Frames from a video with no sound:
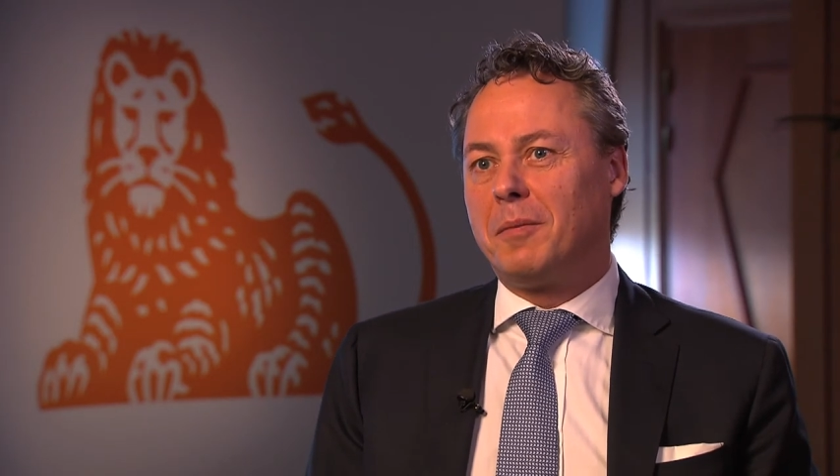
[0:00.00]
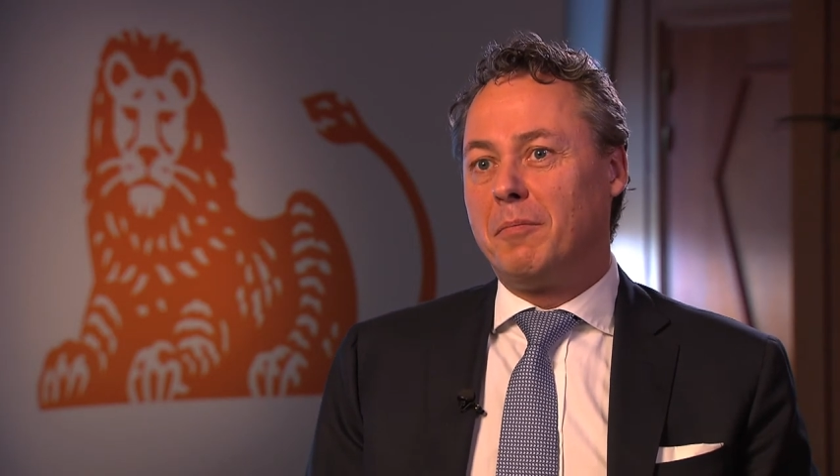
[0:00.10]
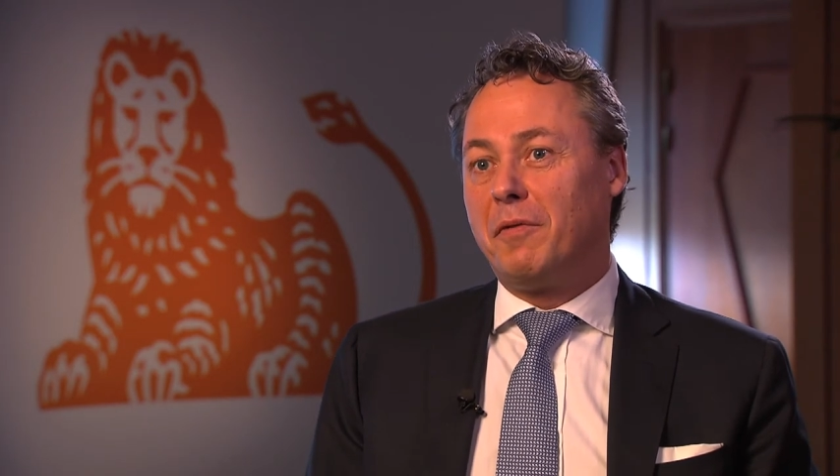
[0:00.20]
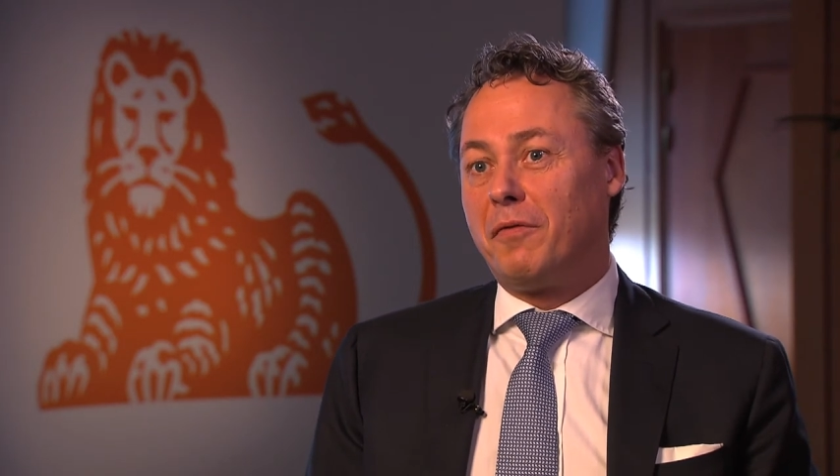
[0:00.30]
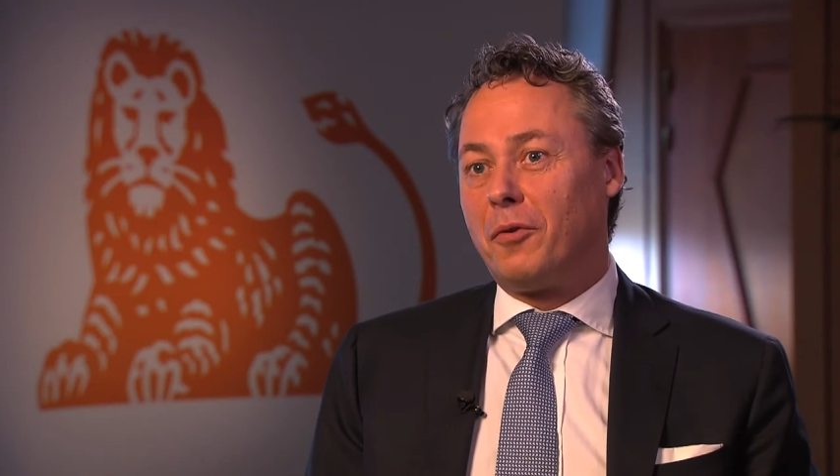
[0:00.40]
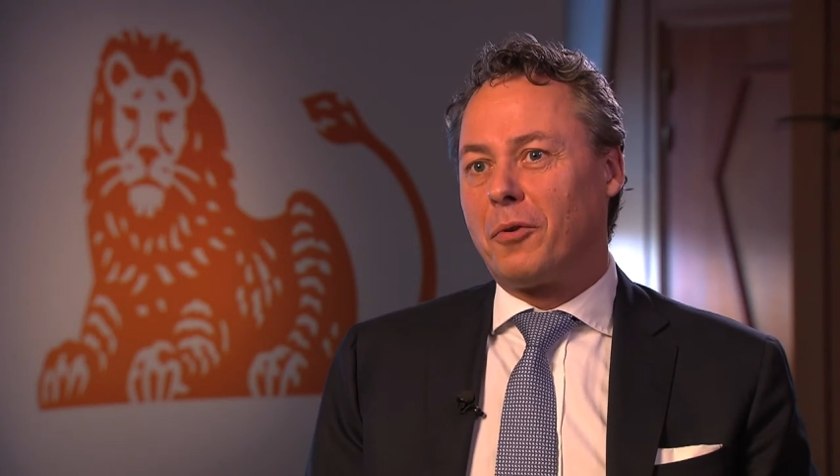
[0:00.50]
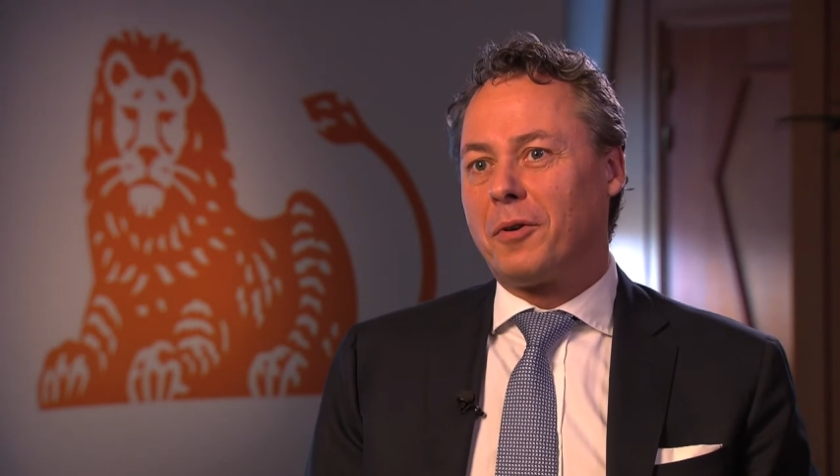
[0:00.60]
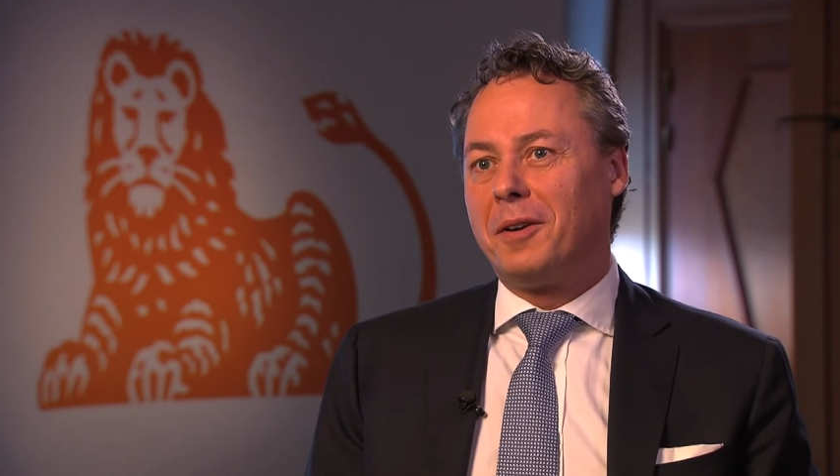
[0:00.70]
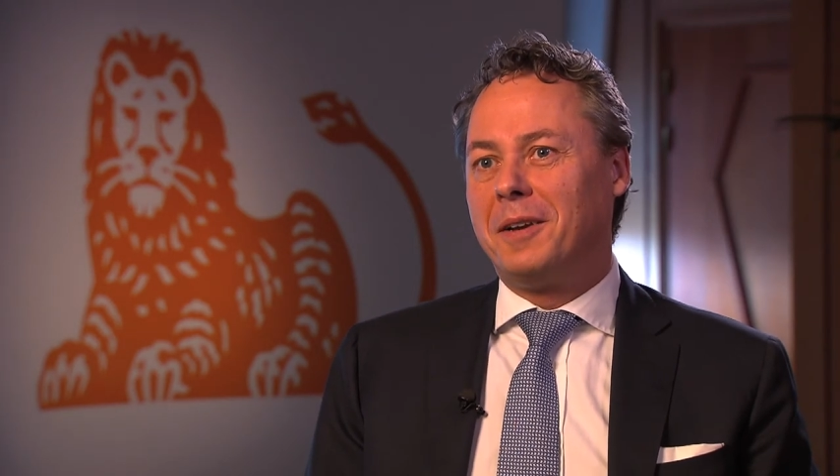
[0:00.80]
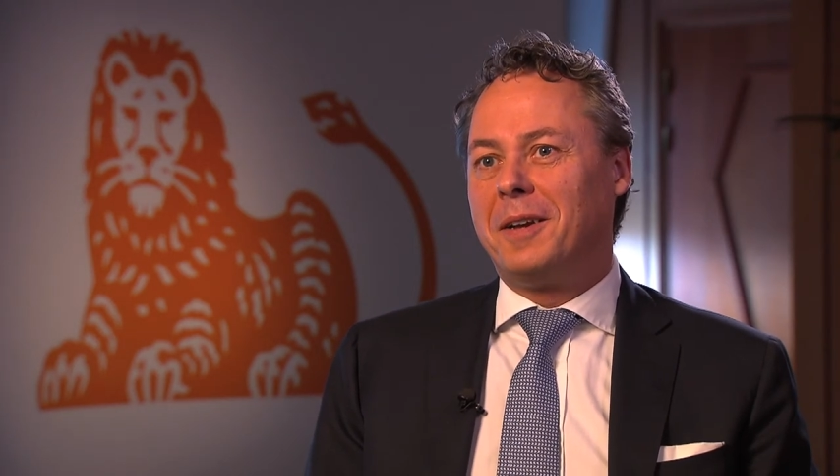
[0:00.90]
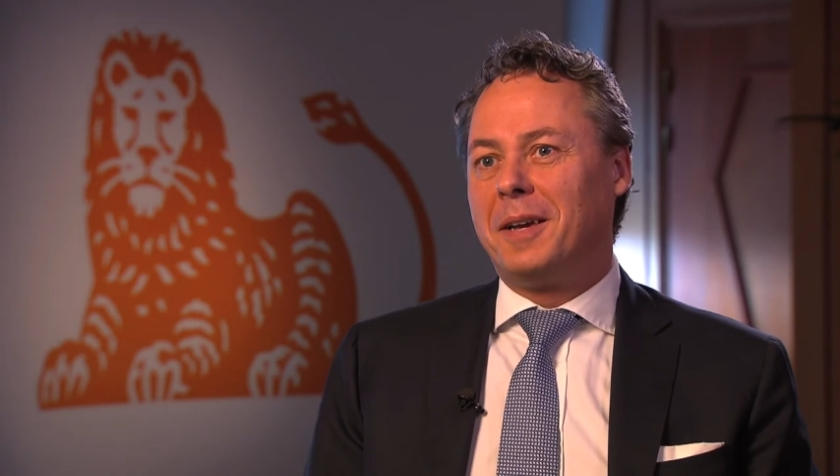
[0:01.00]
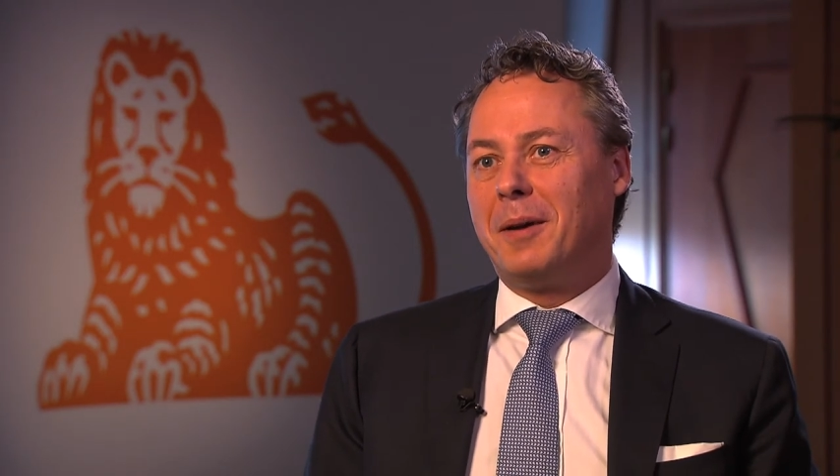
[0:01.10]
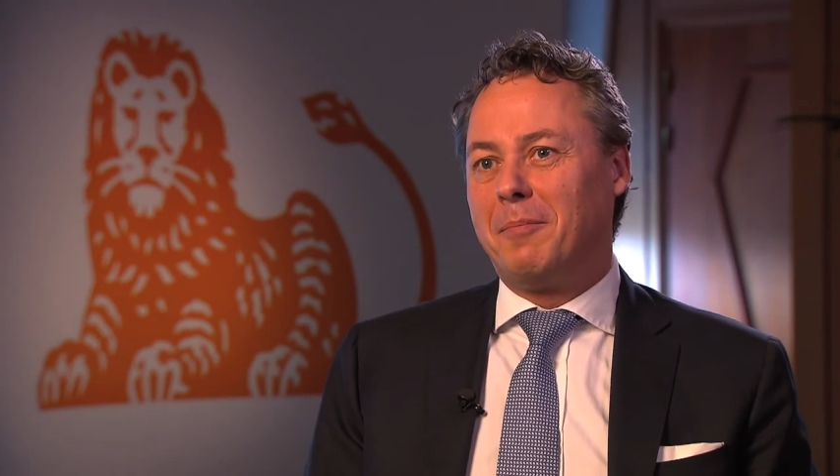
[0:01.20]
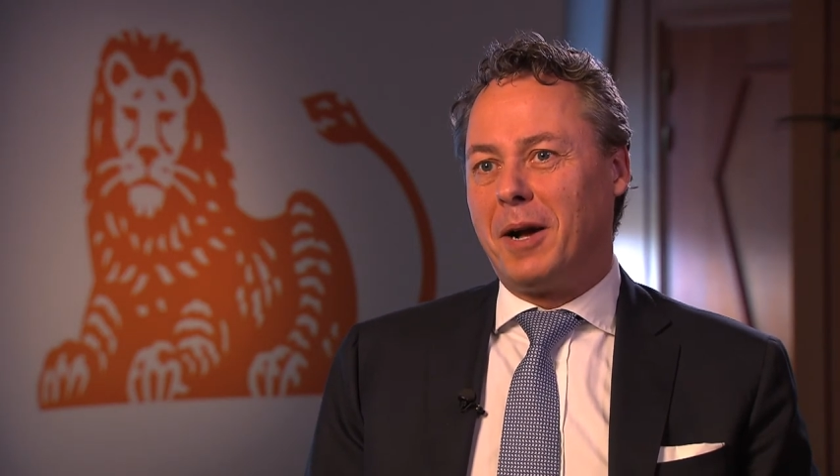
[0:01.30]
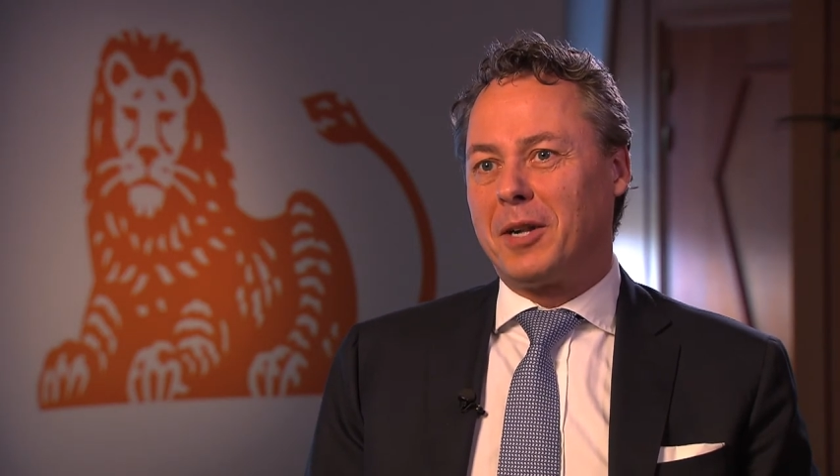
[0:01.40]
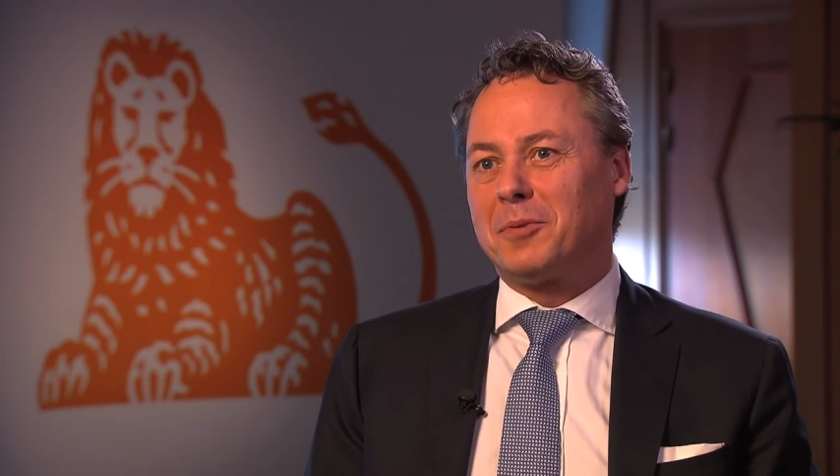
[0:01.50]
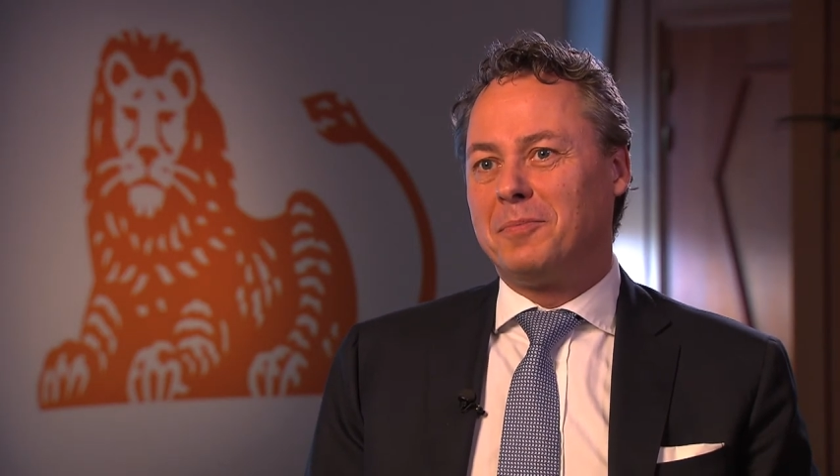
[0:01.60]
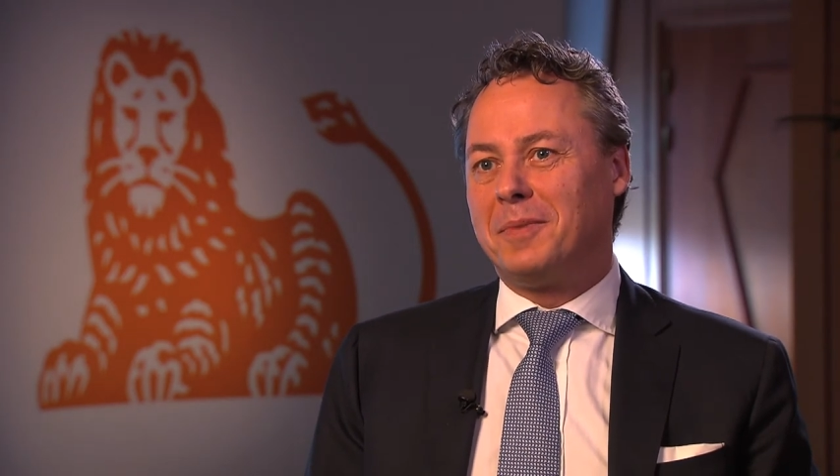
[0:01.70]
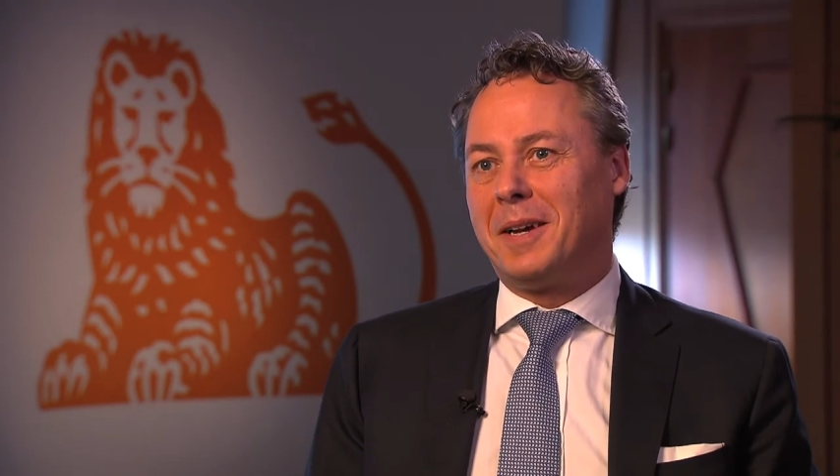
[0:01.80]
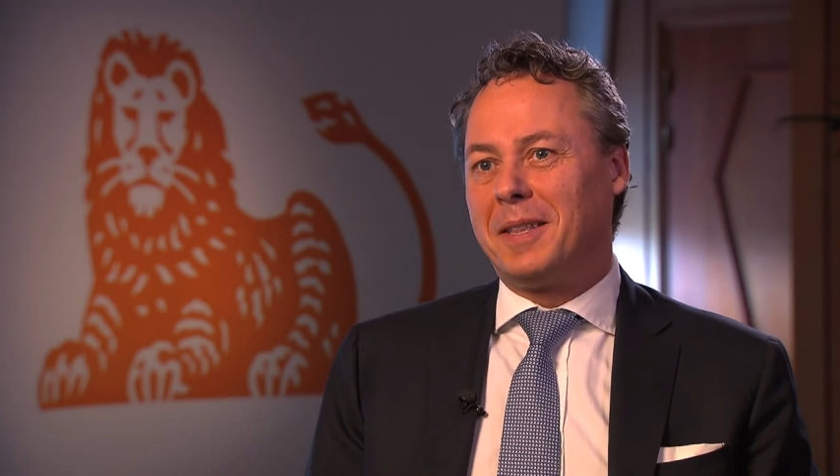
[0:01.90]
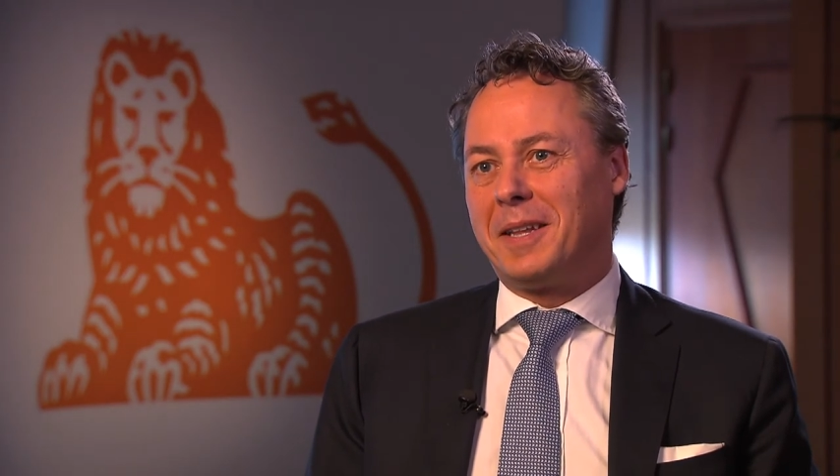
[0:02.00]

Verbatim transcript: before in Belgium and the